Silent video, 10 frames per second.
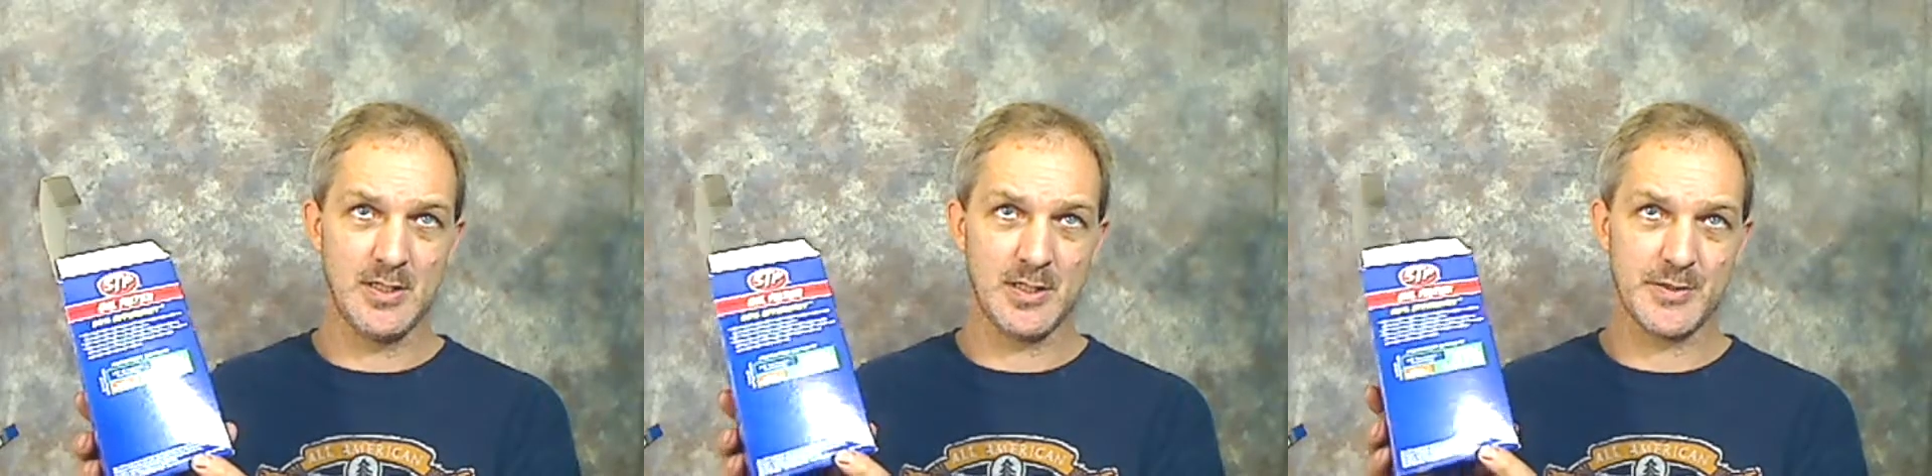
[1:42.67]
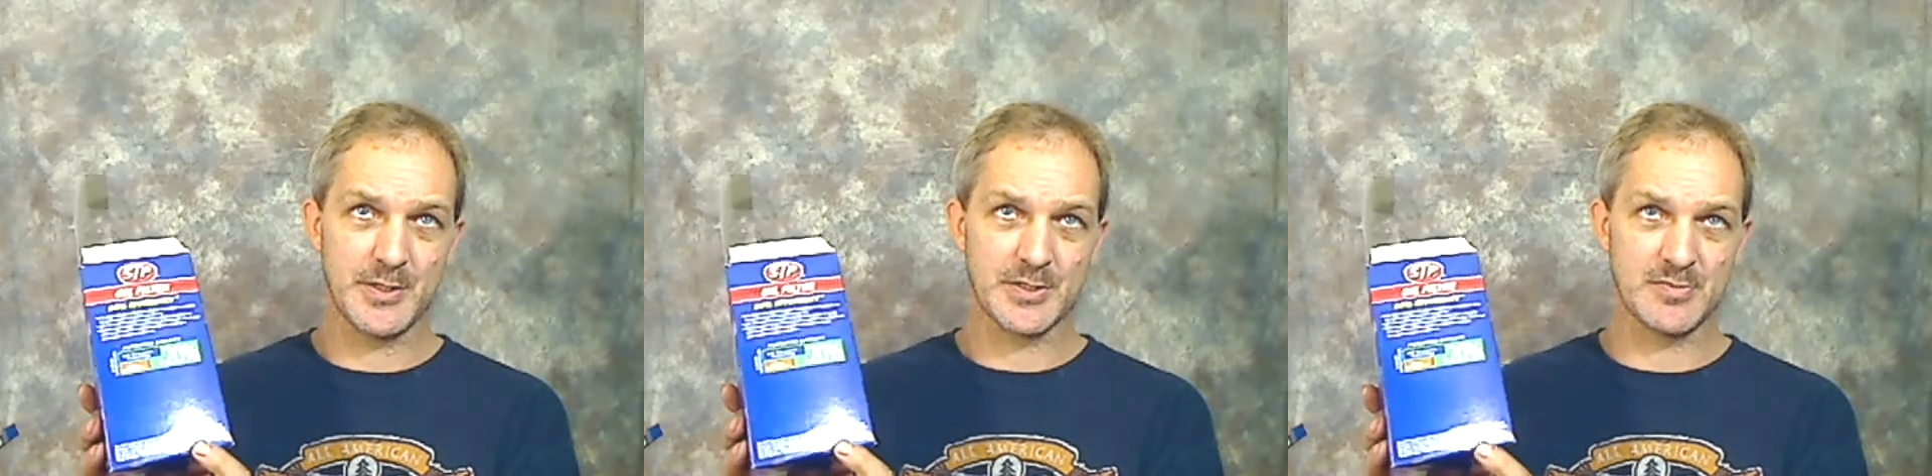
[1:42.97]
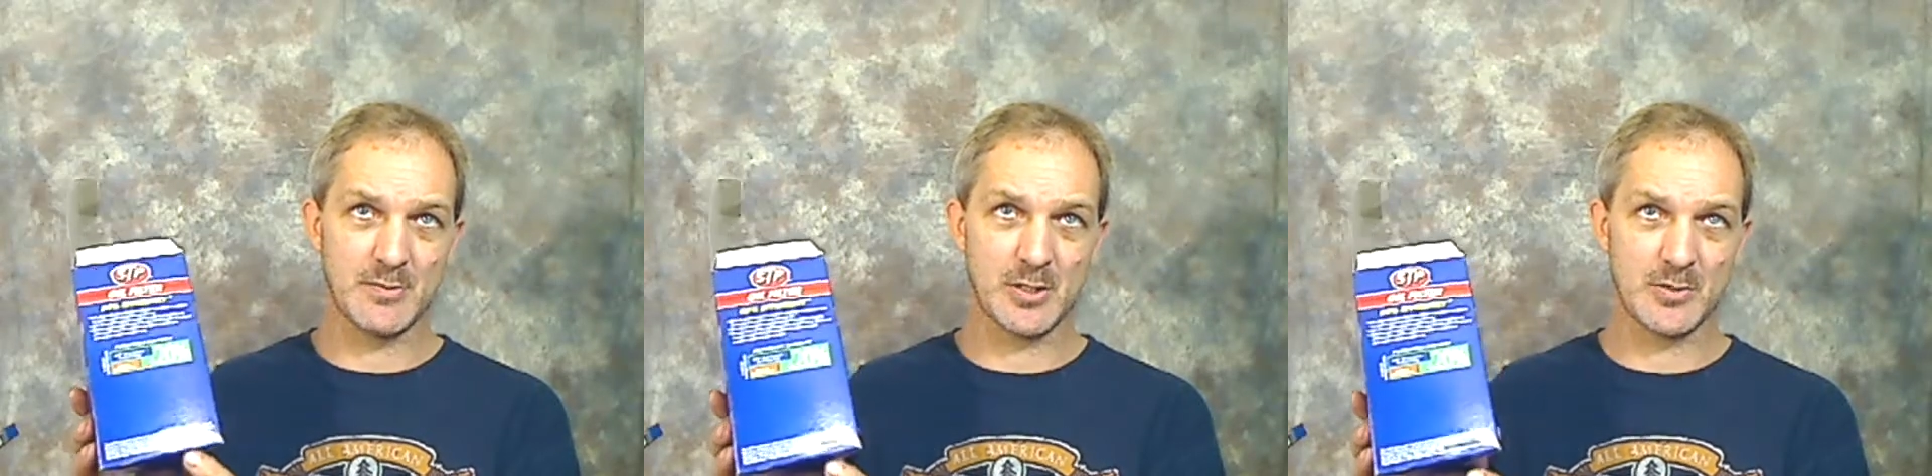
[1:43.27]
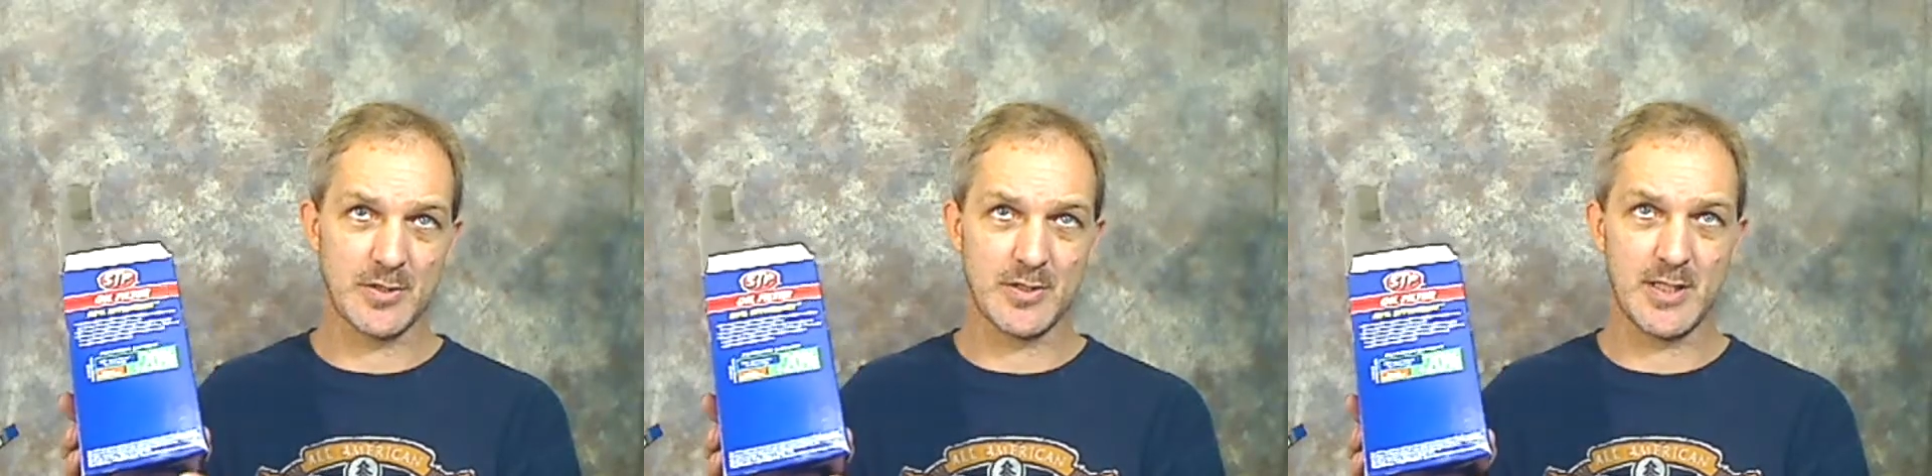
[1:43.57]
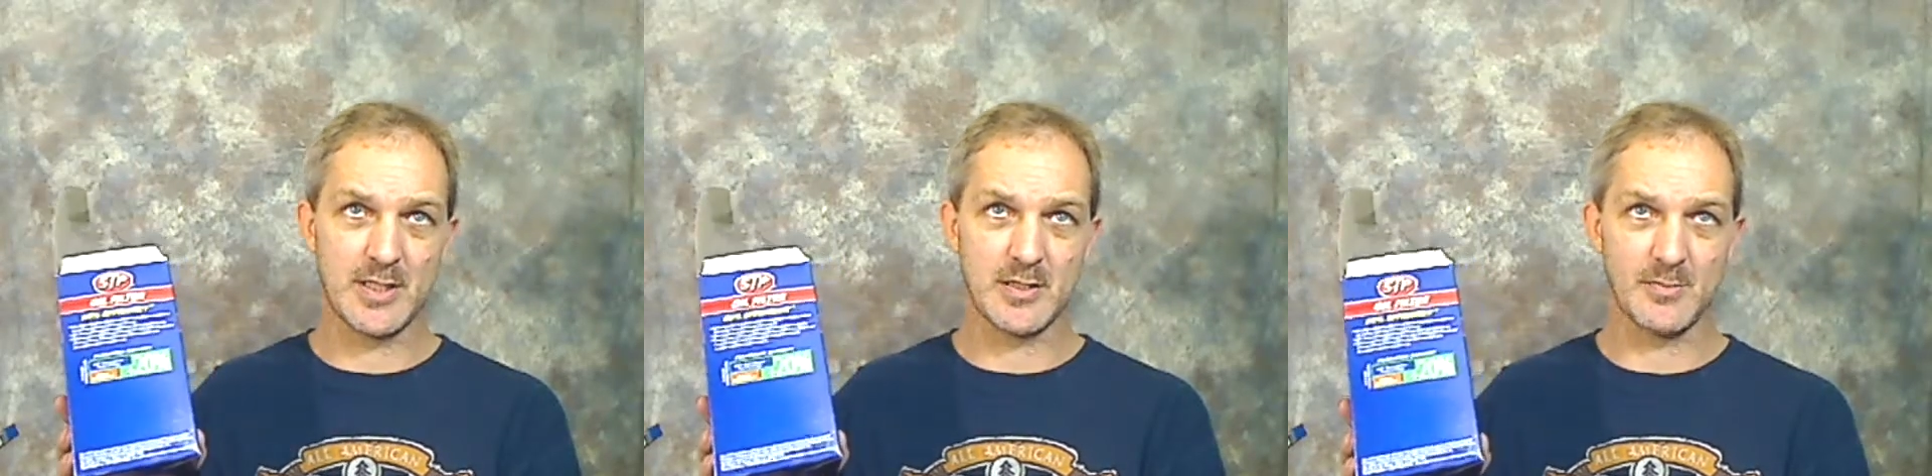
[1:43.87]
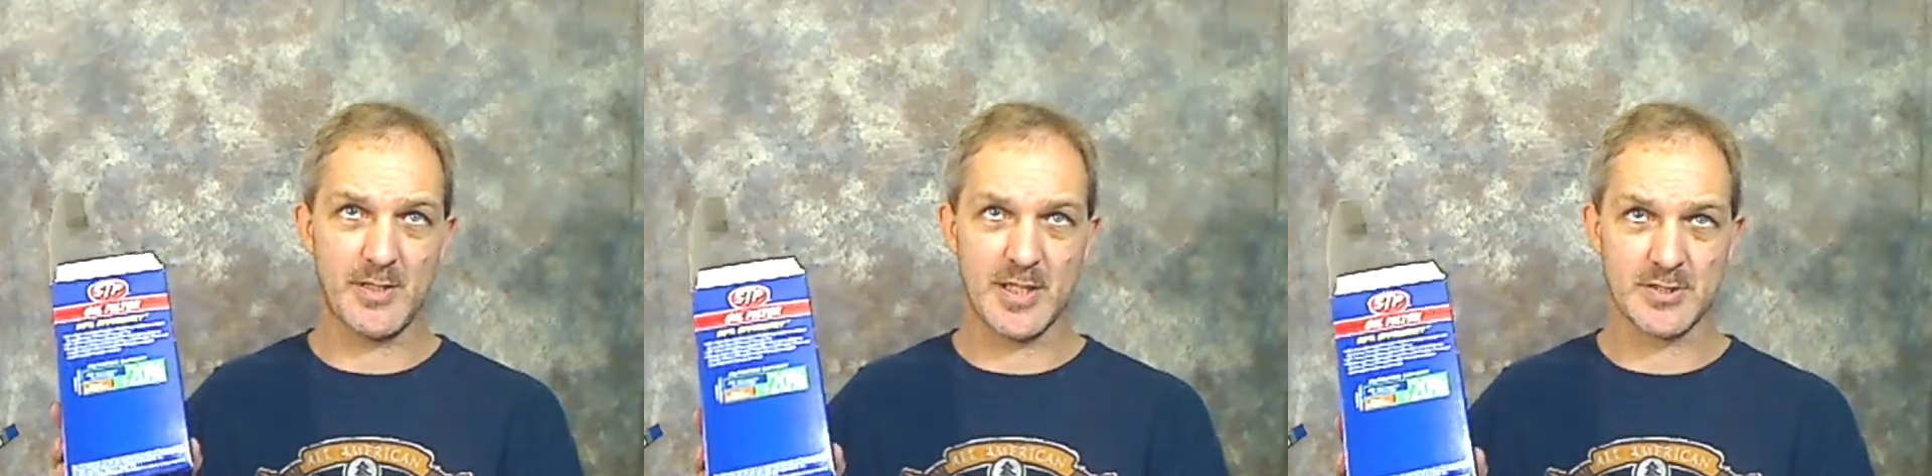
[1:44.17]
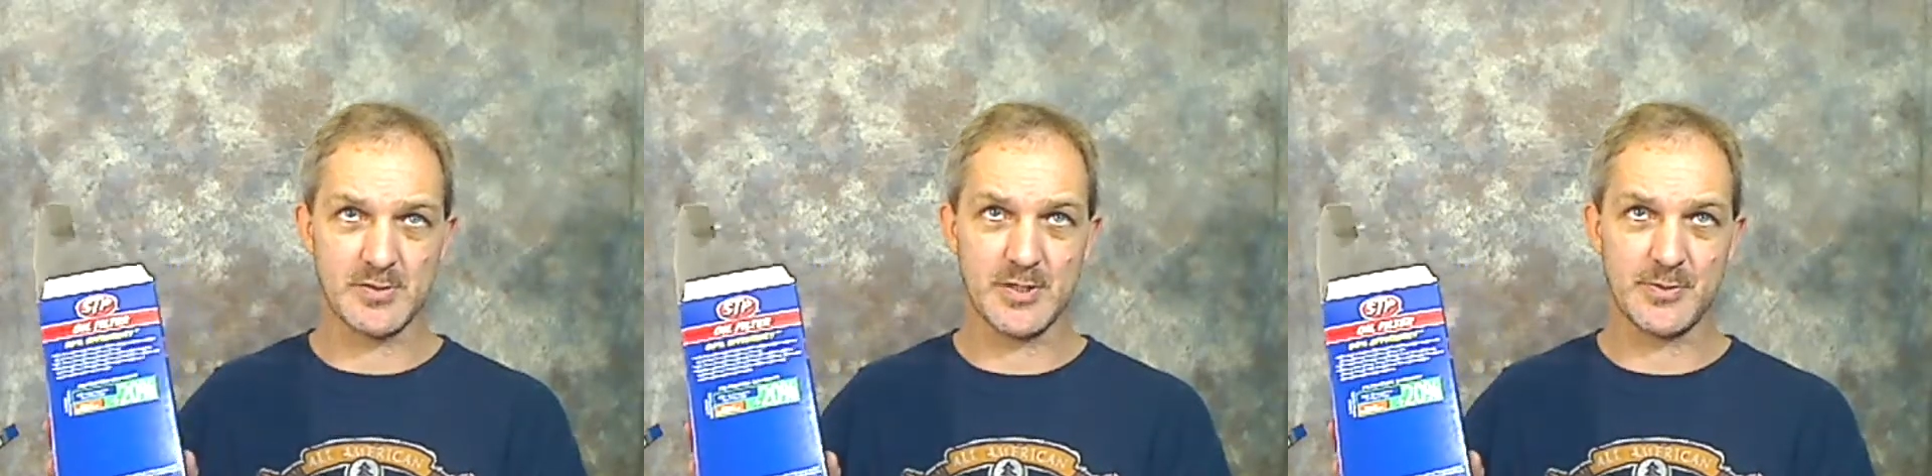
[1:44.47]
Anything smaller than that, it'll
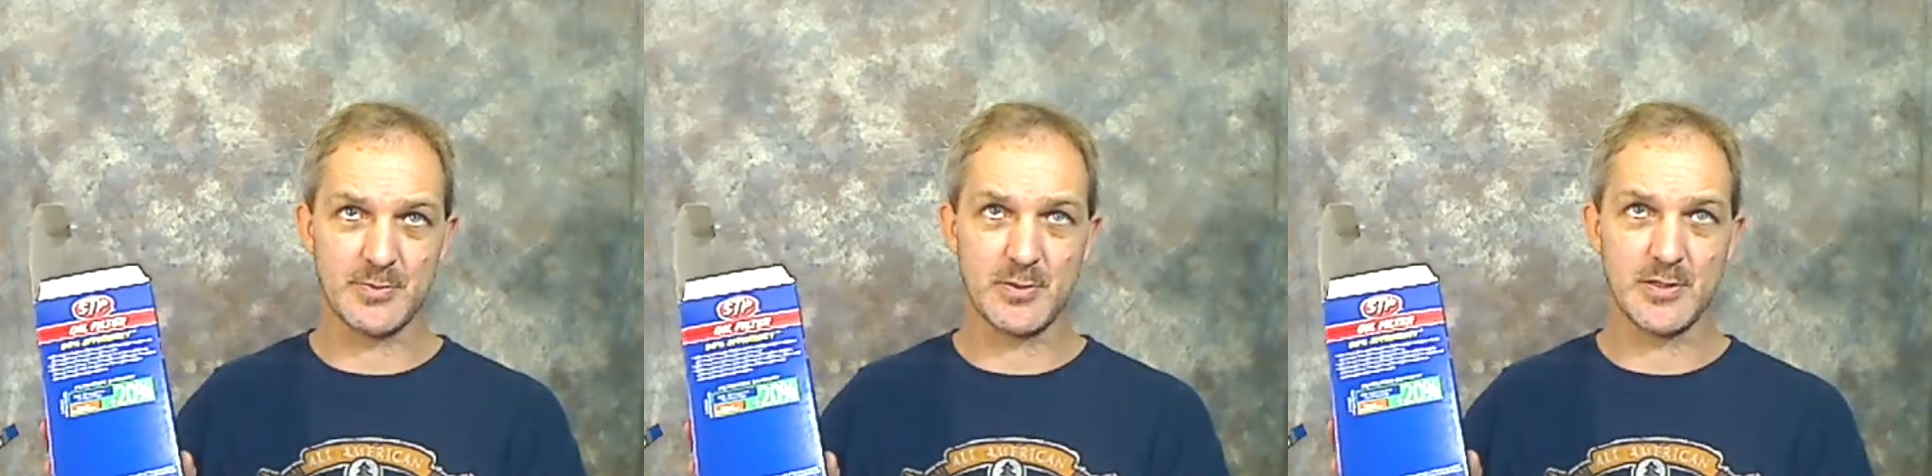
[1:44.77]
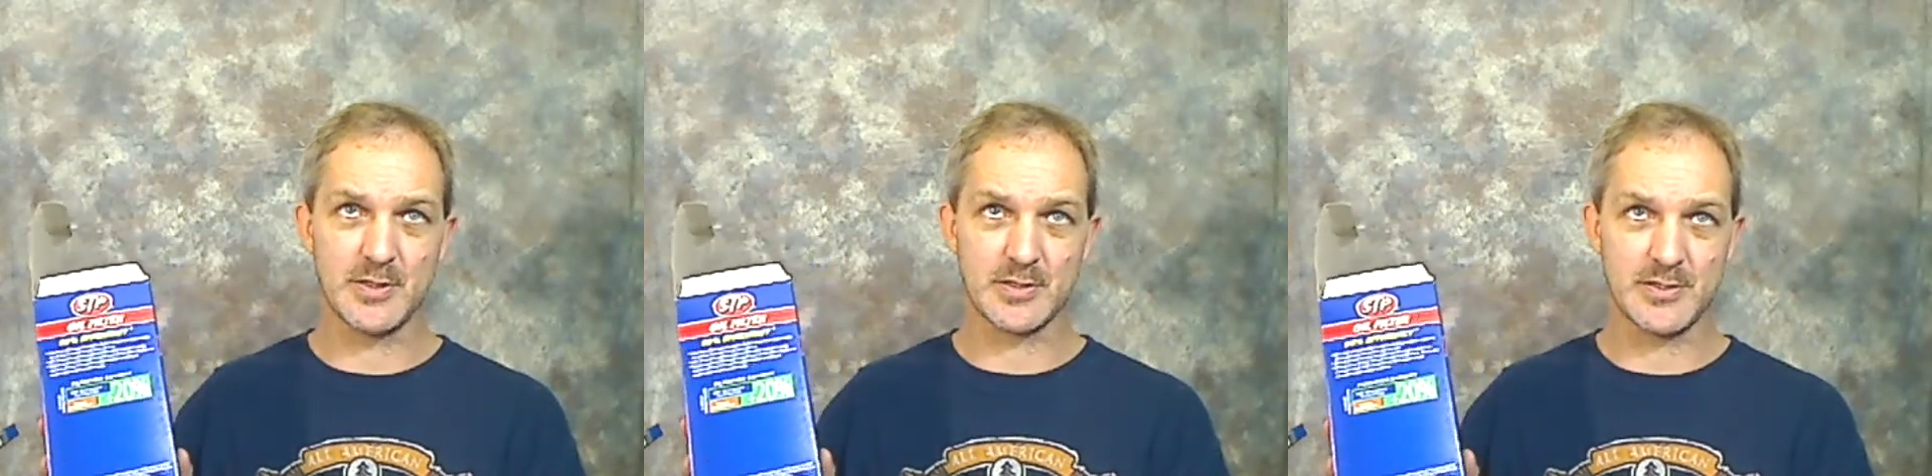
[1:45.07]
pass right through it and